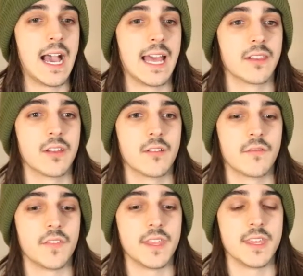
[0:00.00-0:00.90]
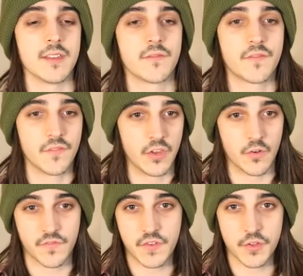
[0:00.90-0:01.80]
I love the little
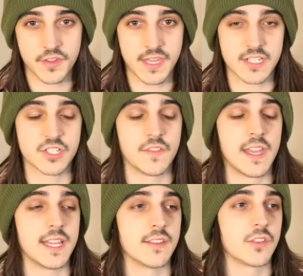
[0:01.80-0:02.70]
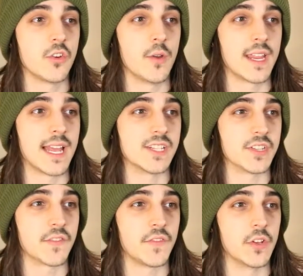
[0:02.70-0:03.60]
fill section that he's doing. I
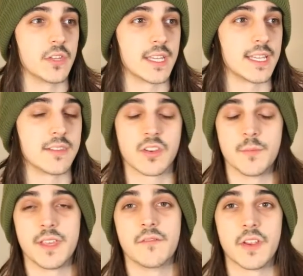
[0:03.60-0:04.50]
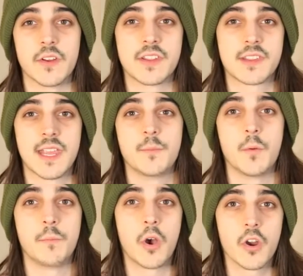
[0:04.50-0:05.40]
just feel like he's going to be a very staple
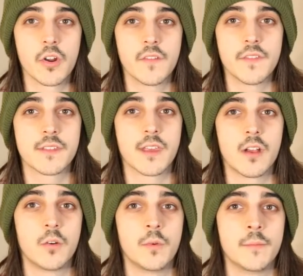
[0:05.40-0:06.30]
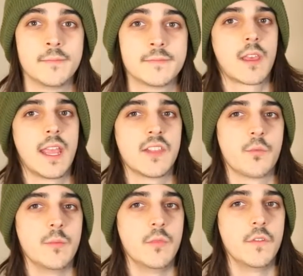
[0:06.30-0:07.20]
part of this album. As
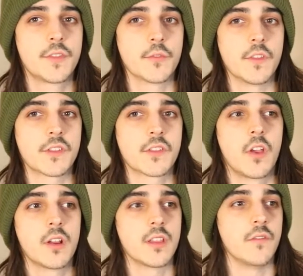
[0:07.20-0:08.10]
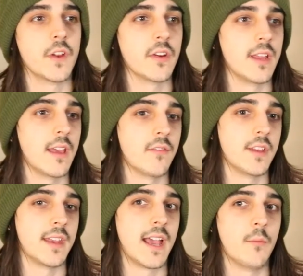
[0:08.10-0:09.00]
we move through the song, it's very
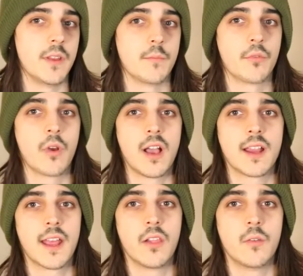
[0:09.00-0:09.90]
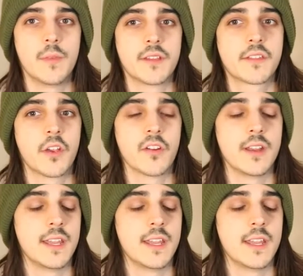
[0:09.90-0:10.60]
evident how many prog elements are in